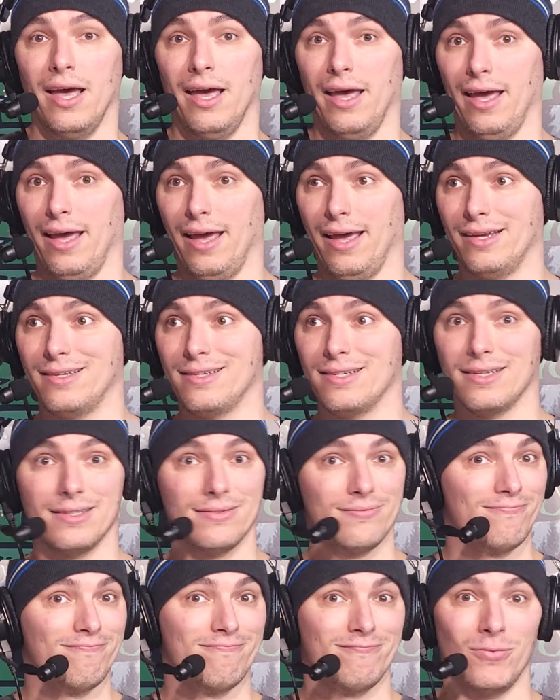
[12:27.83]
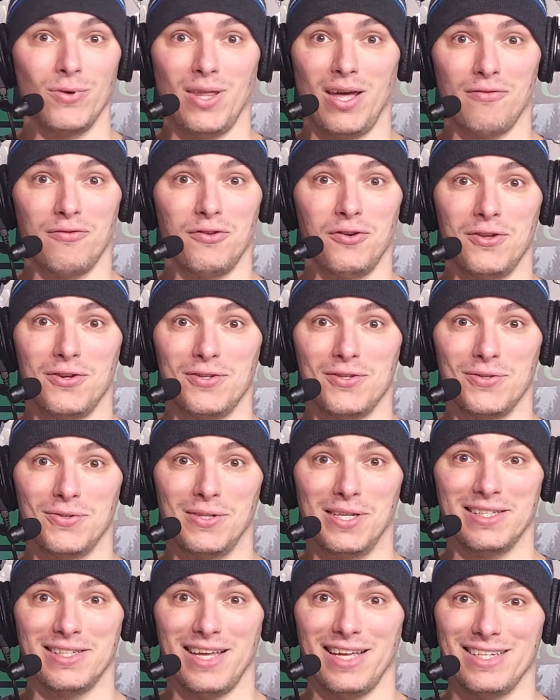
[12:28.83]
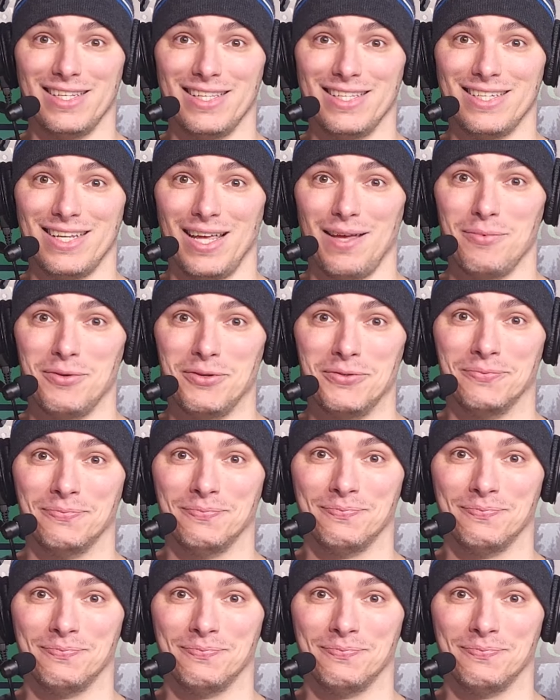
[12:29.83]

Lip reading: And without further ado, let's head to the table.